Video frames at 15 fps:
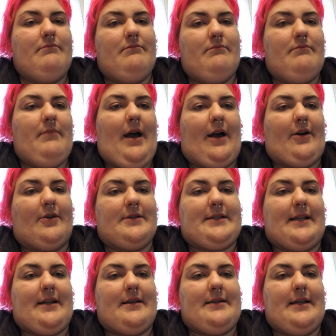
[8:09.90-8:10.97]
My uncle
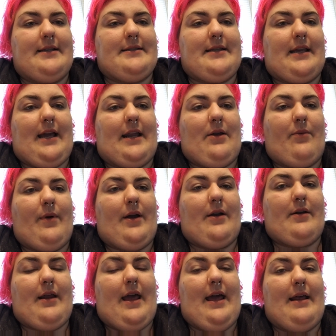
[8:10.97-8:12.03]
said it tasted kind of weird,